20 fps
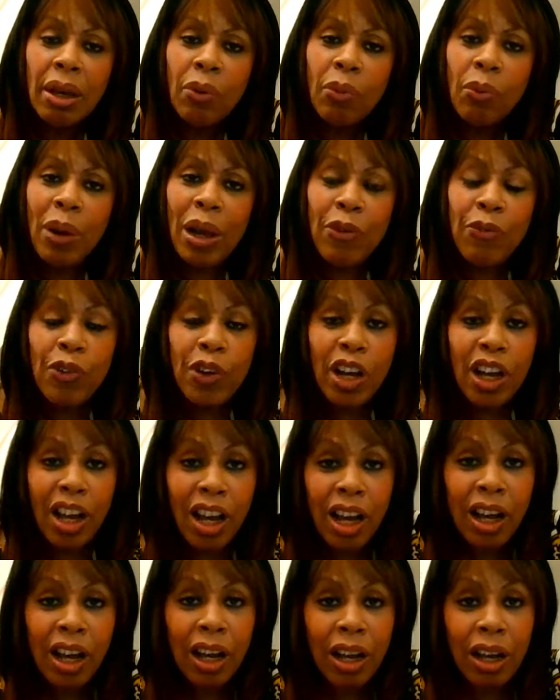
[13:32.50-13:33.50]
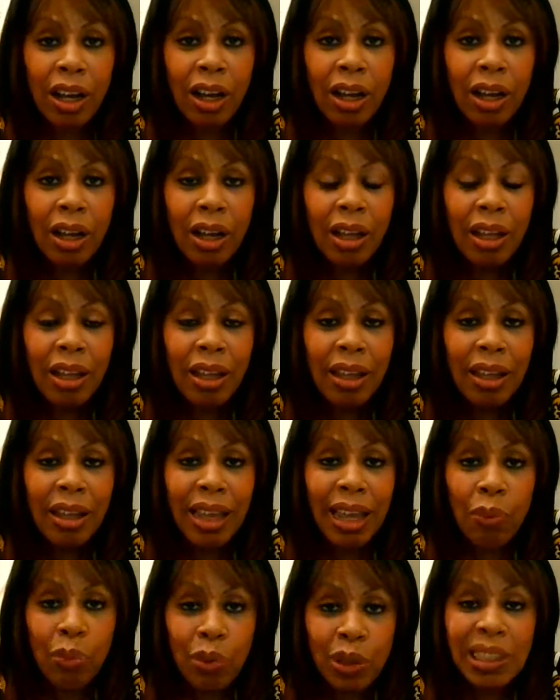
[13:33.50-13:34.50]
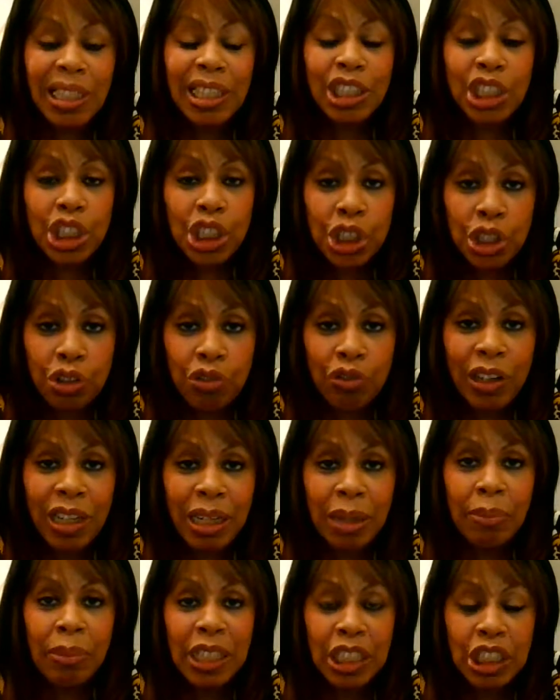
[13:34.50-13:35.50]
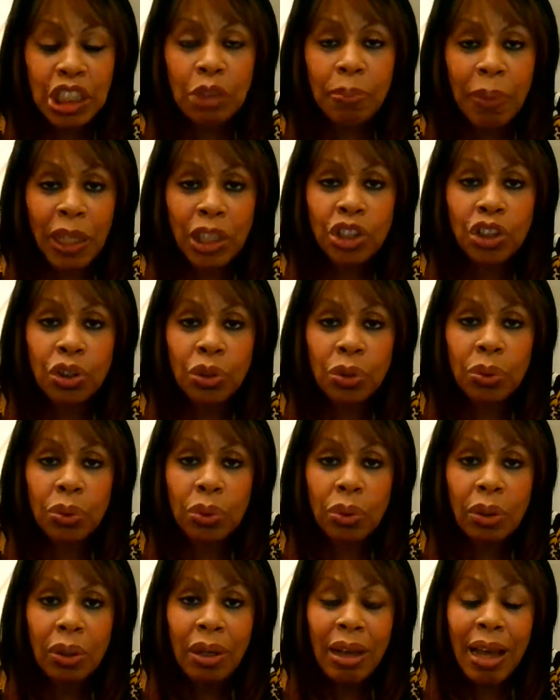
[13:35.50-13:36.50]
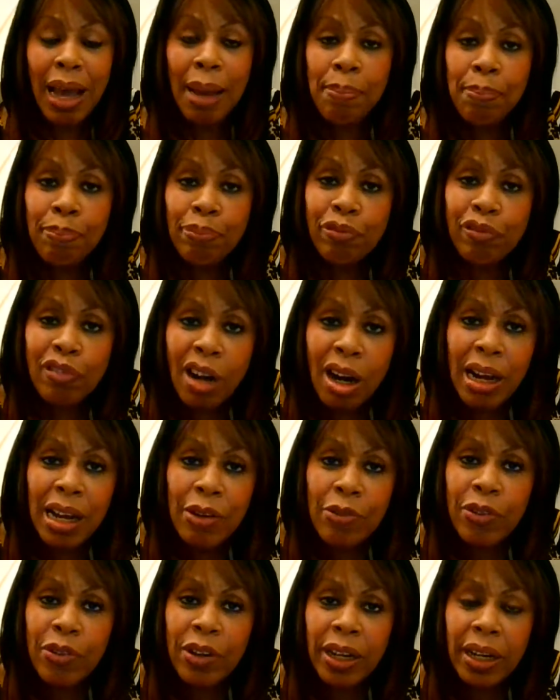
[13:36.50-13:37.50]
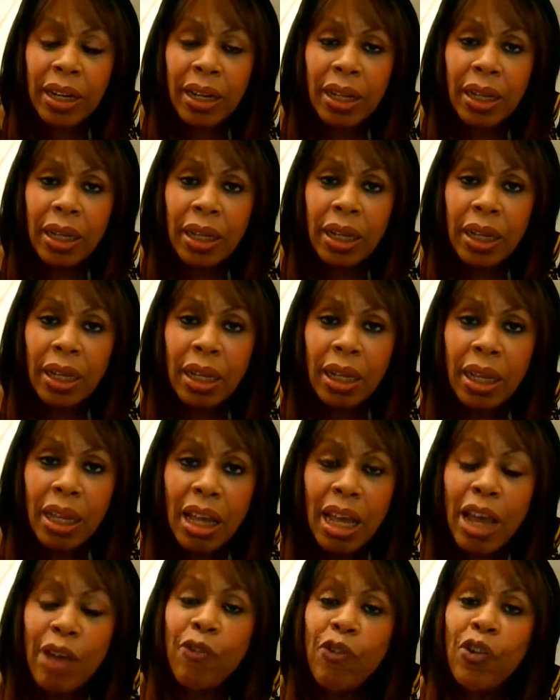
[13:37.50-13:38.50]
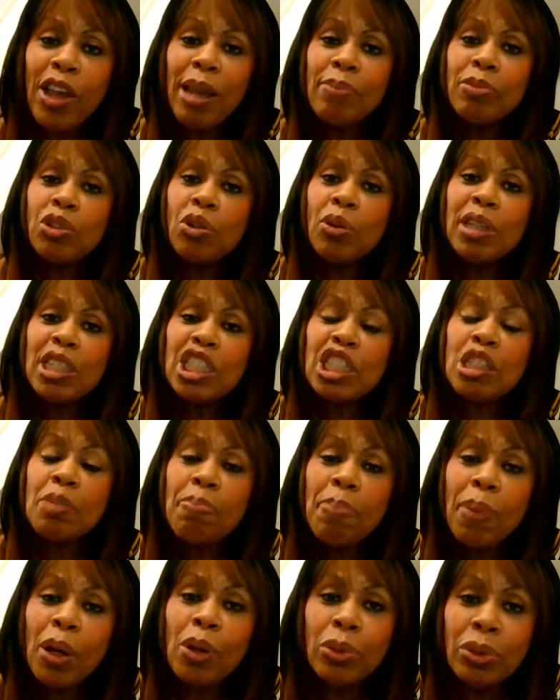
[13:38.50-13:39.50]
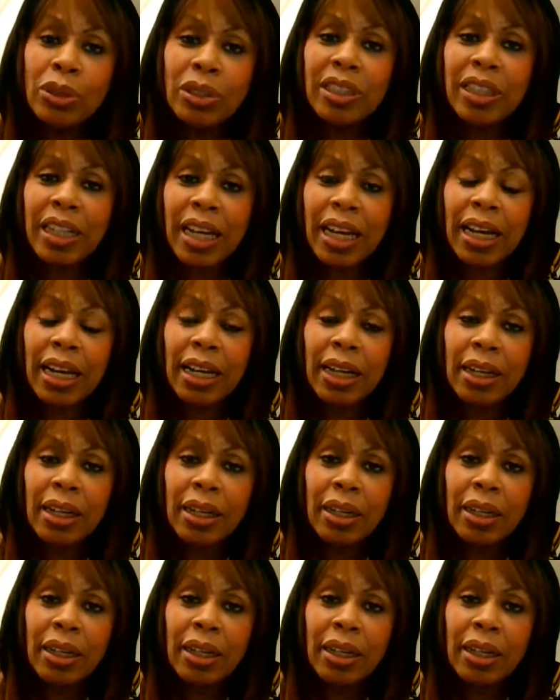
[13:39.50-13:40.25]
where for her it was extremely special and private. And for him to expose that,